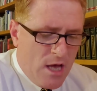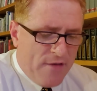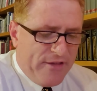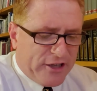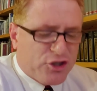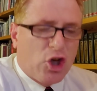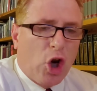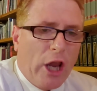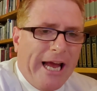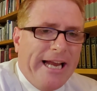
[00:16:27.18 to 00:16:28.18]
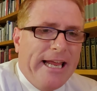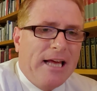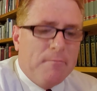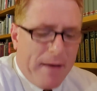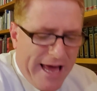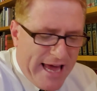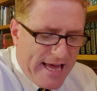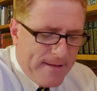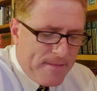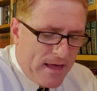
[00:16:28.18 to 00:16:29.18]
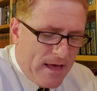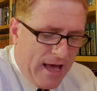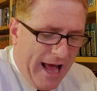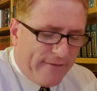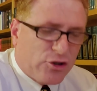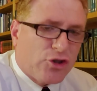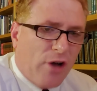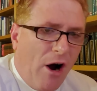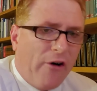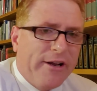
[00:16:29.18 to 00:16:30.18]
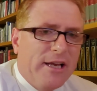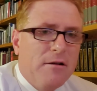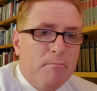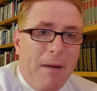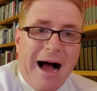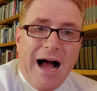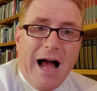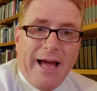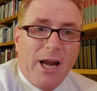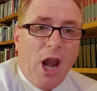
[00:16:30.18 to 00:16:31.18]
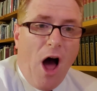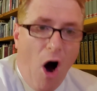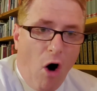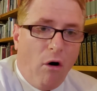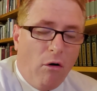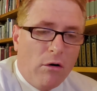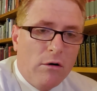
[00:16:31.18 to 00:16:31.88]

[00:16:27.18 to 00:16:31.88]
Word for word: This gleaning may have started by a law,